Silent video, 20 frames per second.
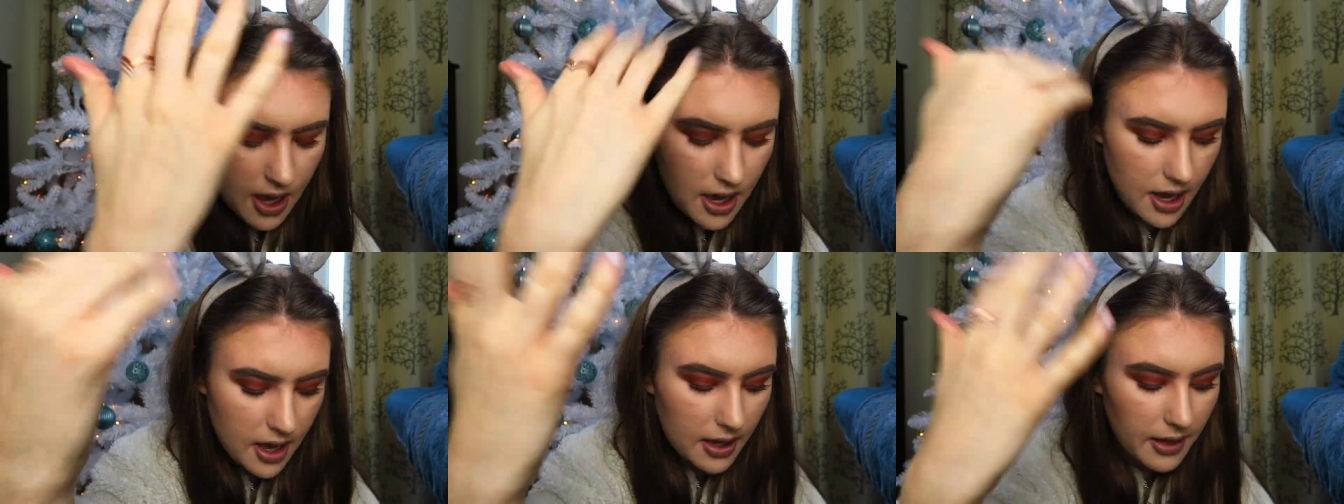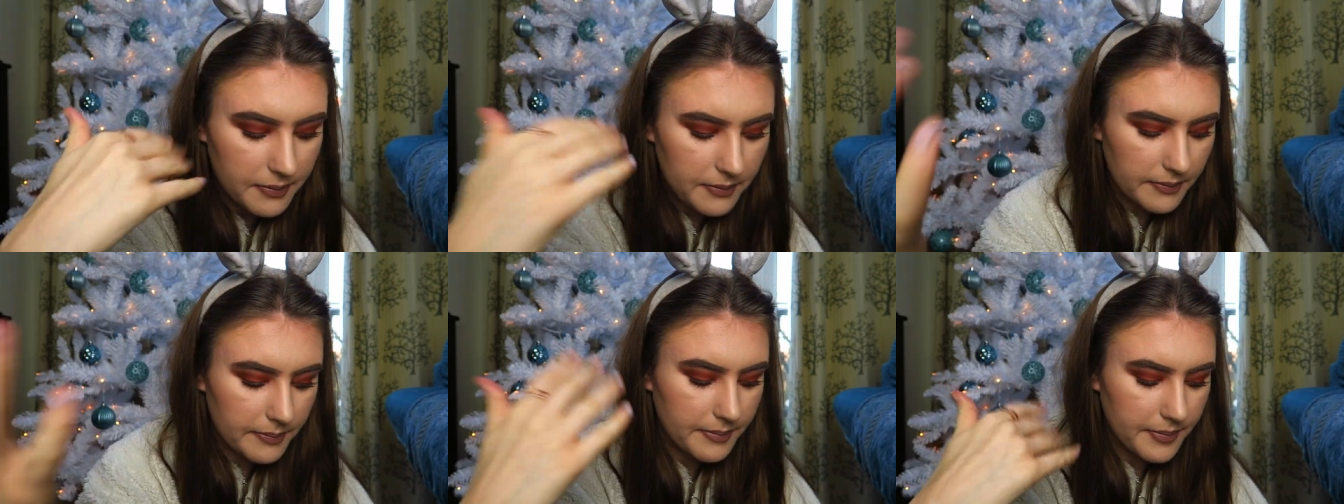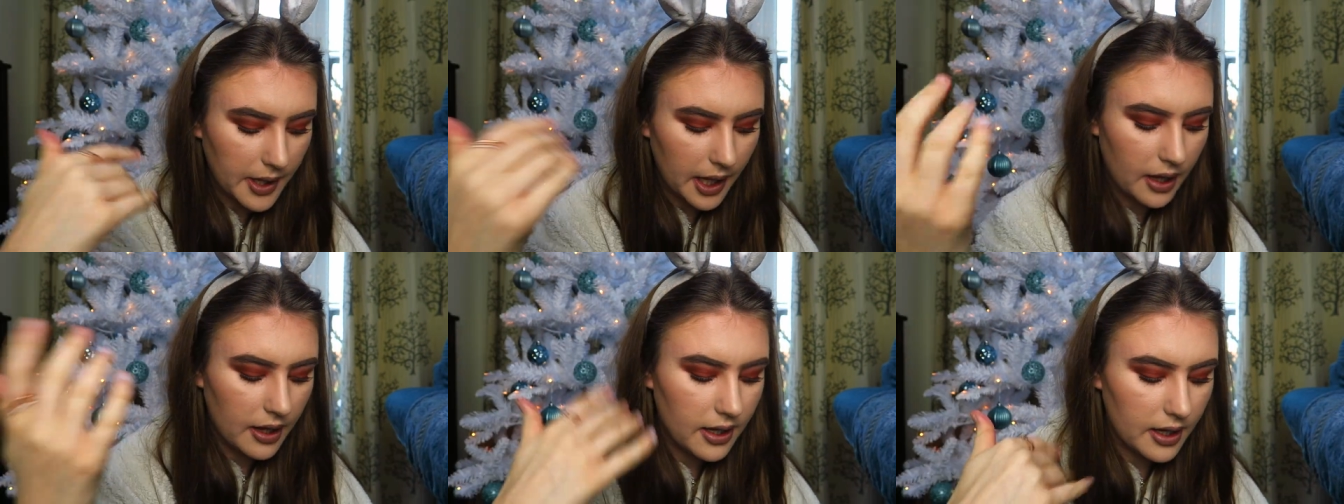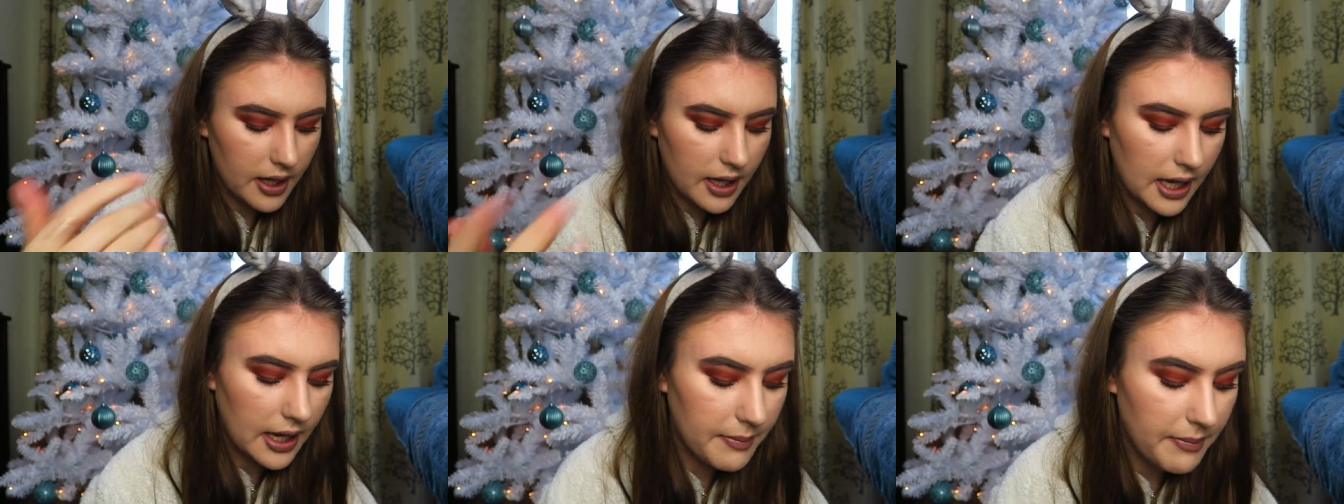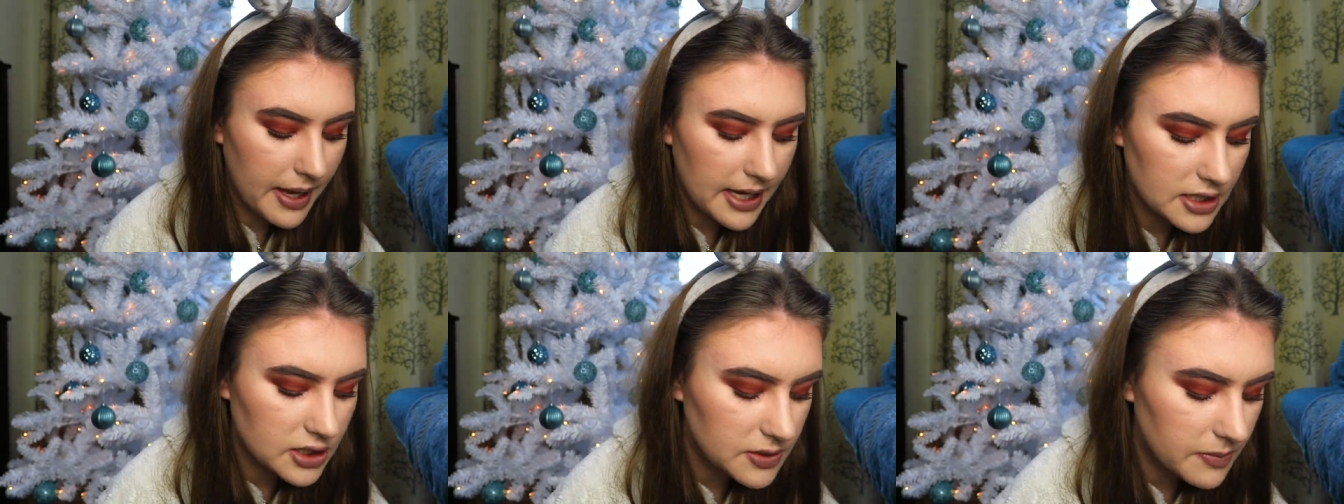Um, it
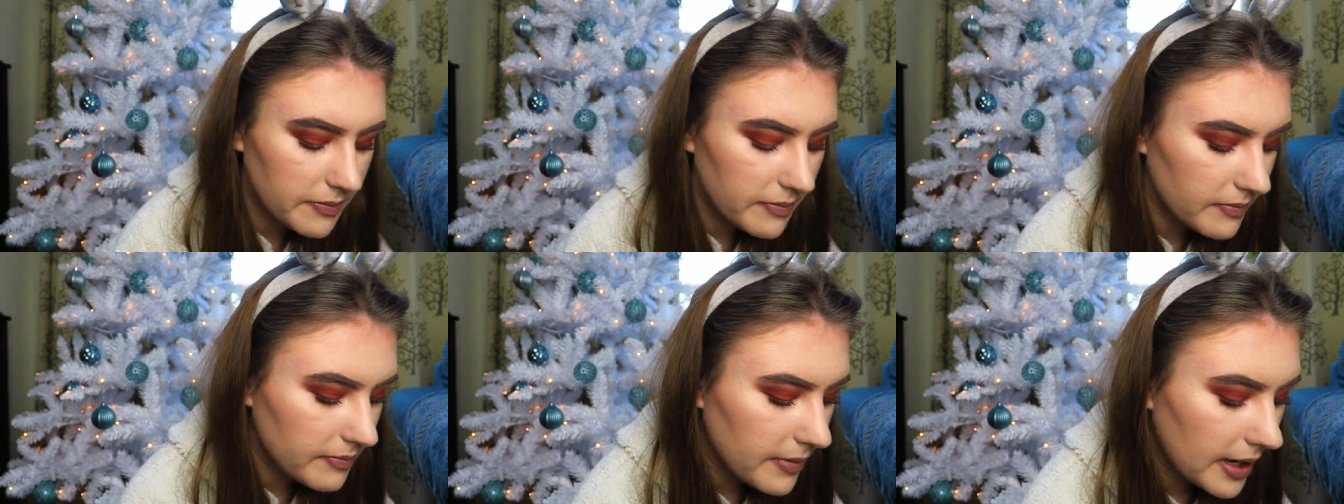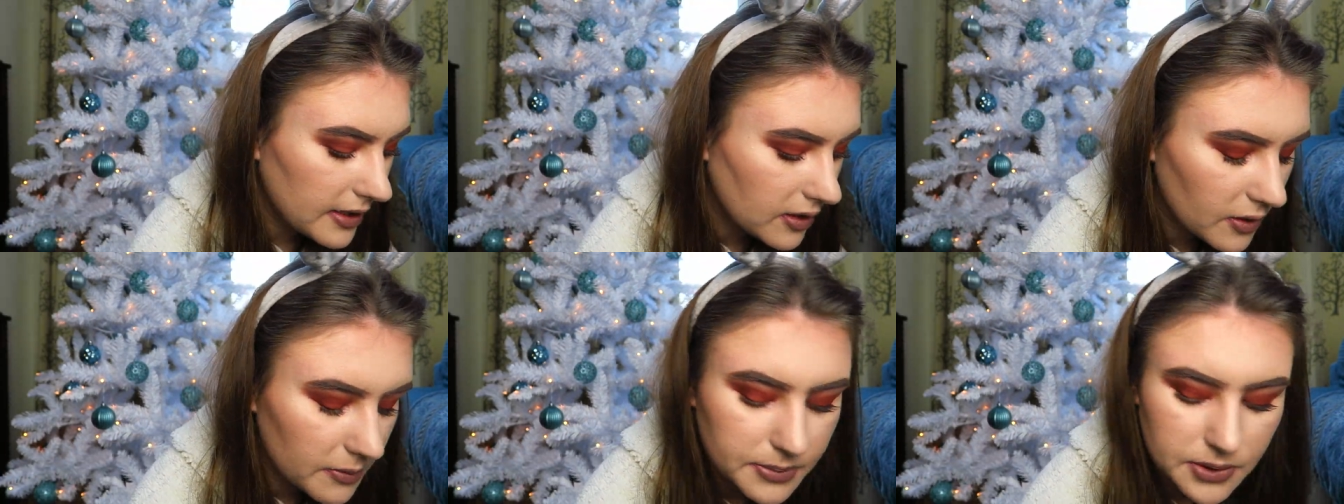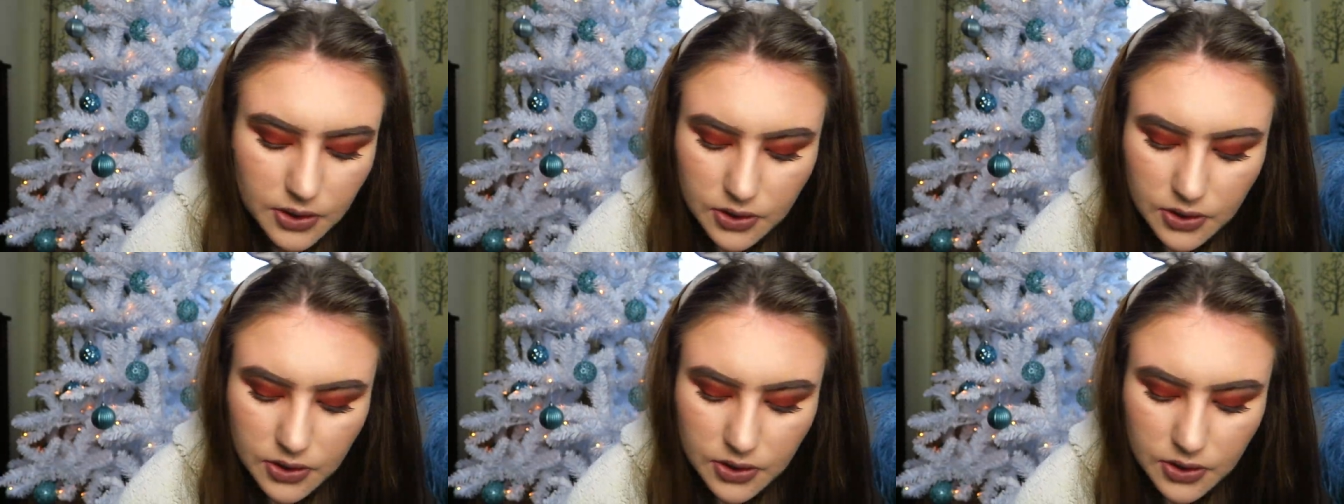makes your makeup